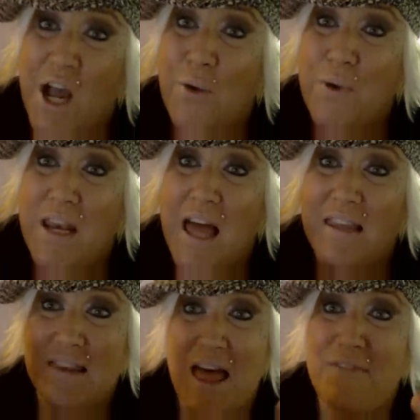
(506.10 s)
I would
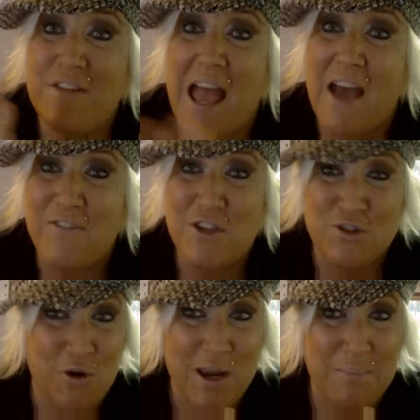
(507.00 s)
love to have you
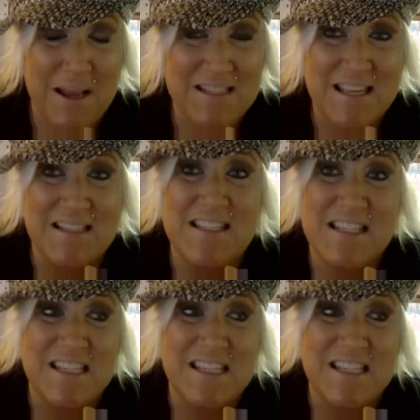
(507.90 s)
join my Scentsy